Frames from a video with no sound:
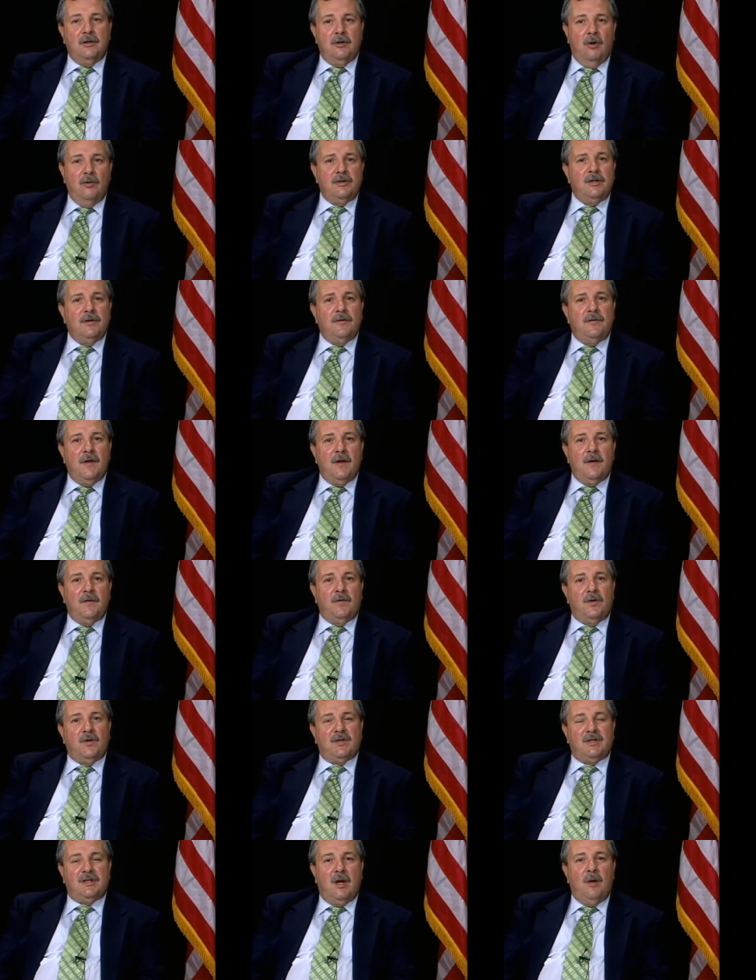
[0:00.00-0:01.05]
Don't you think
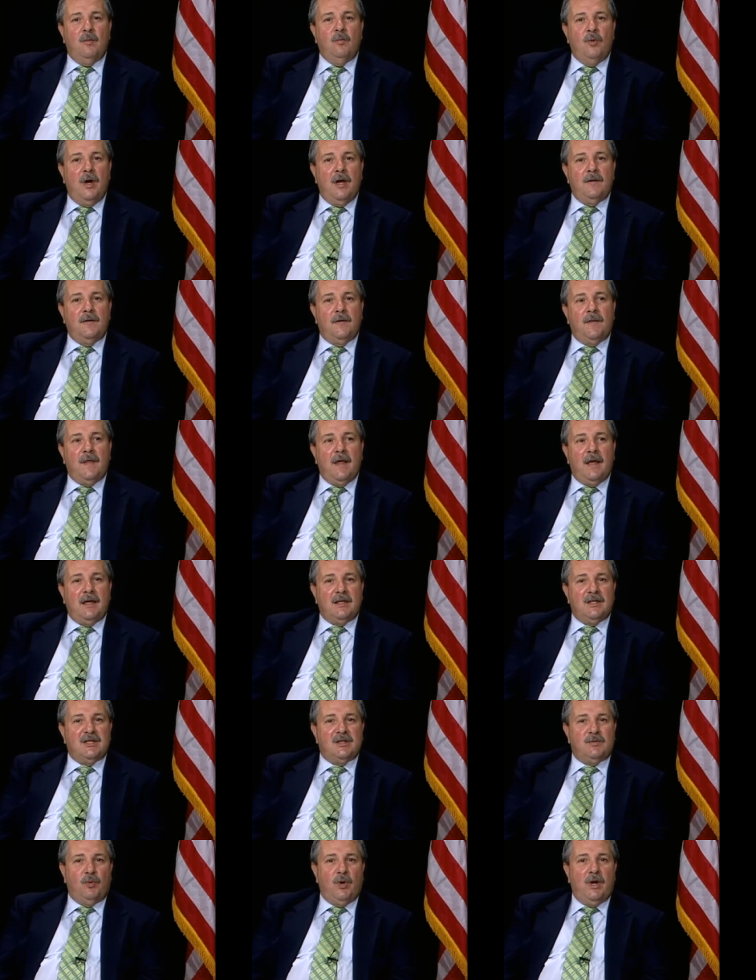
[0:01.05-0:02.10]
there's some way that they
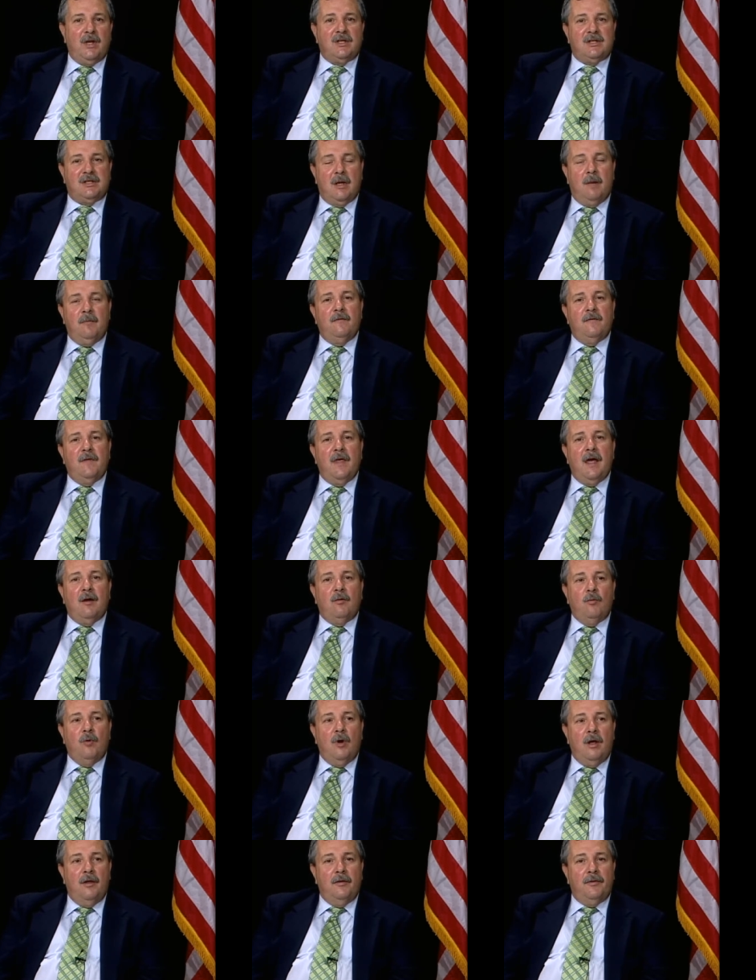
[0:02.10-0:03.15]
can spread some of
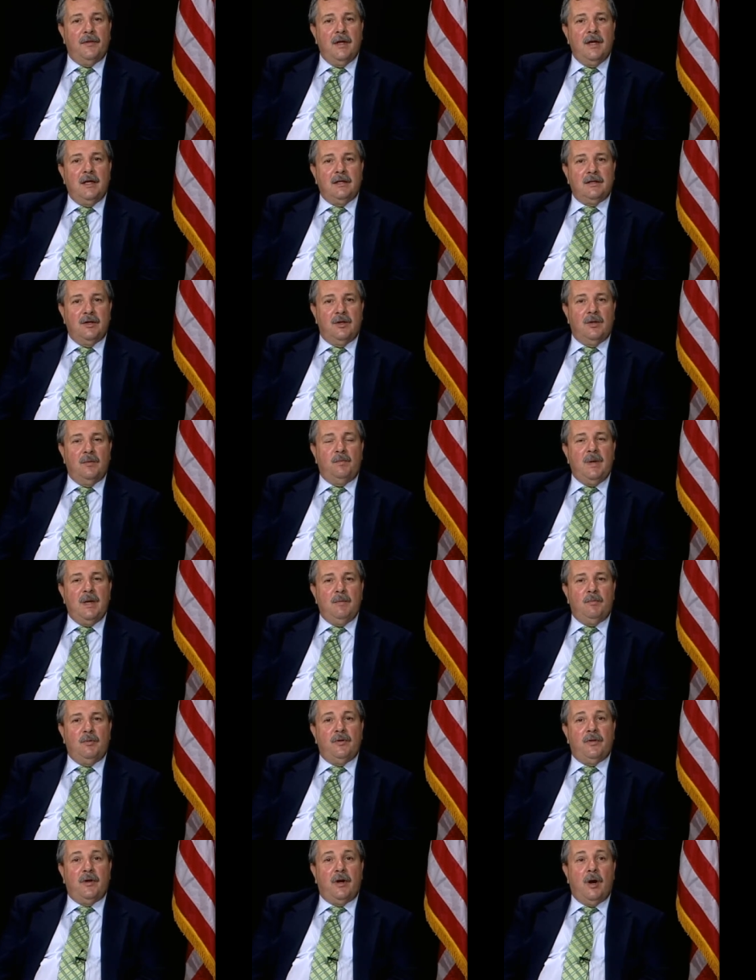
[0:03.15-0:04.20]
that wealth to the
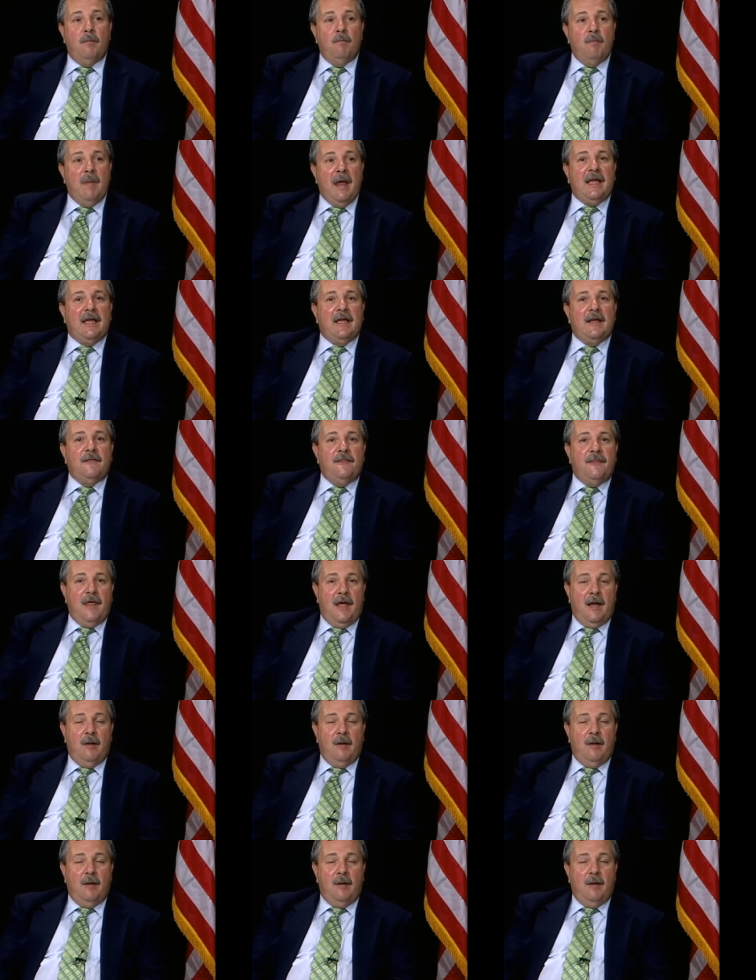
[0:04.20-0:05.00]
people that are making